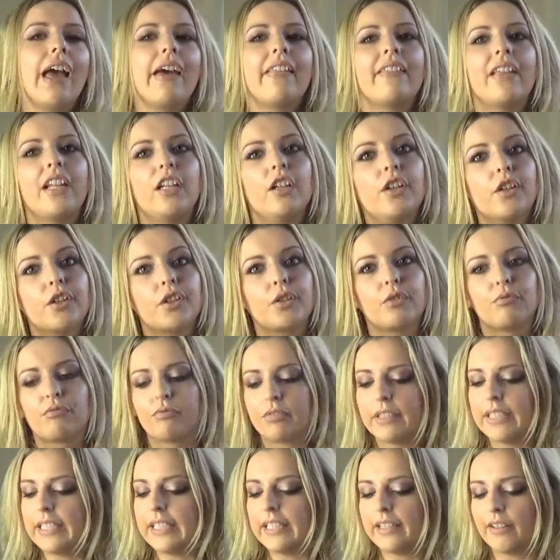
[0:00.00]
They look
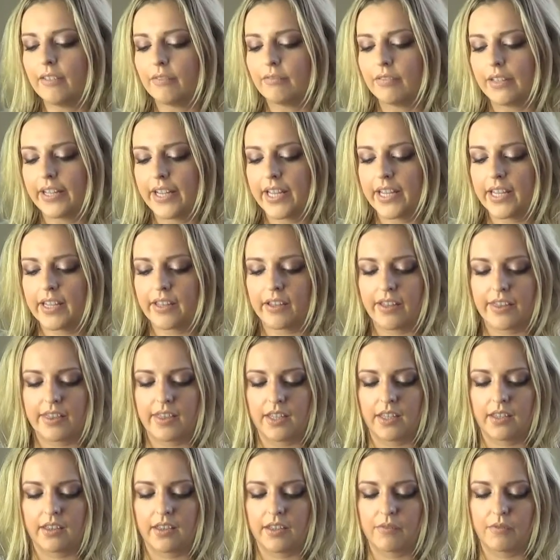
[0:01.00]
really lovely. I
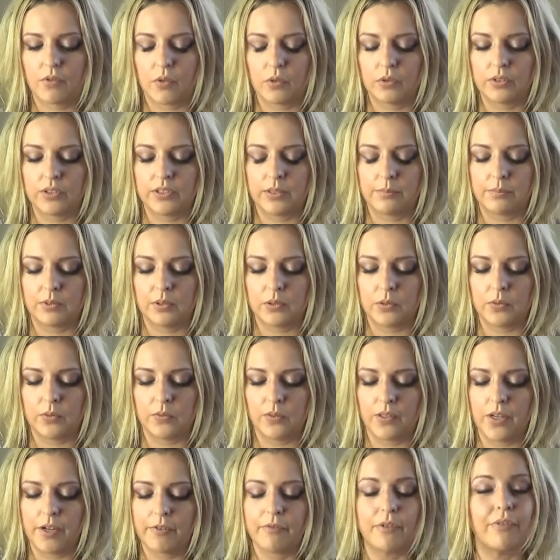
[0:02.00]
think they've got some sort of
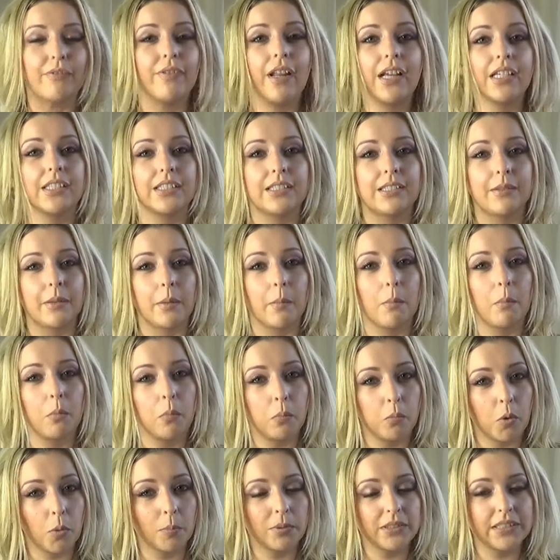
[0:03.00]
light reflecting
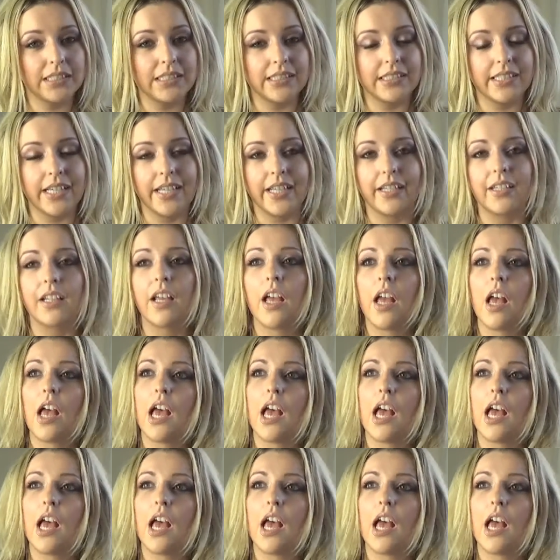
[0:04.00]
properties in,